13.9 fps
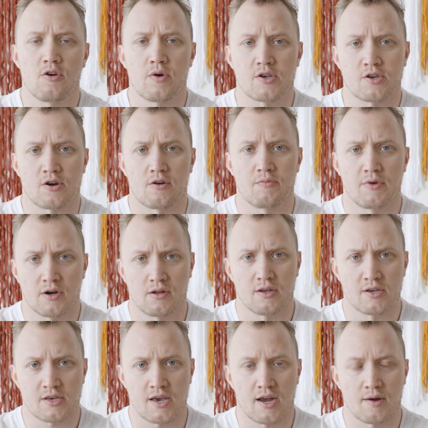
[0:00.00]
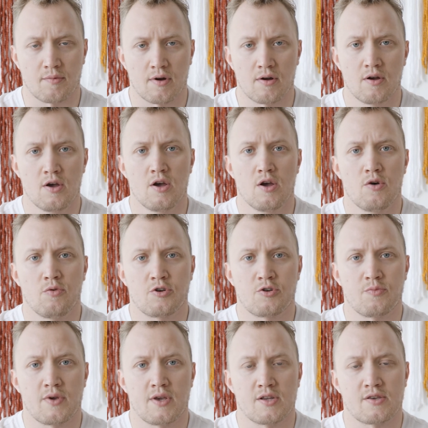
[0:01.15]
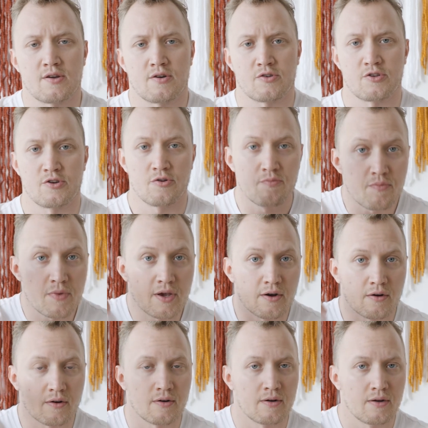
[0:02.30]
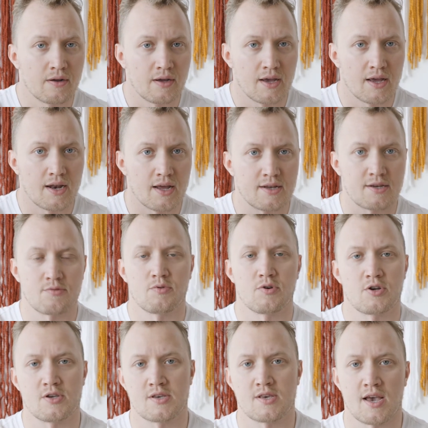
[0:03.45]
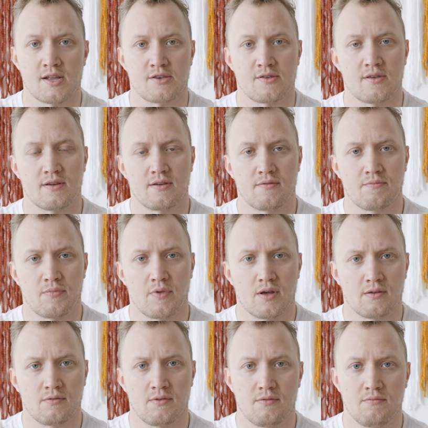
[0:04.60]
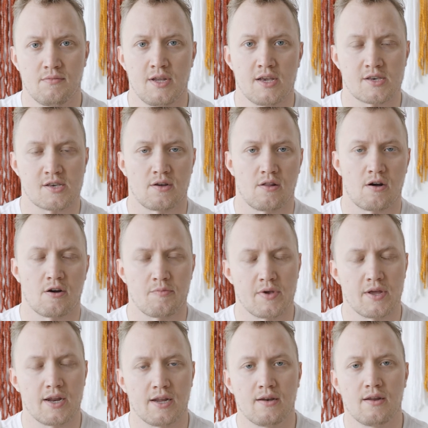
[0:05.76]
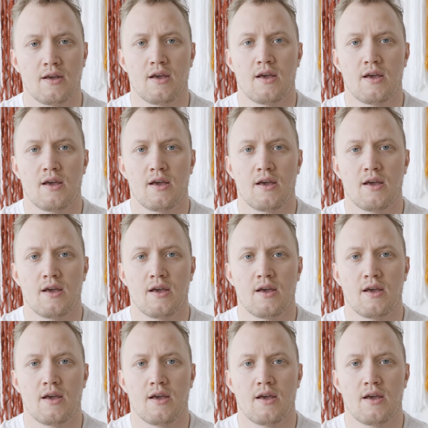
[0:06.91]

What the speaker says: EOS R mirrorless camera, which means there is no mirror in it, which is hence the DSLR meaning.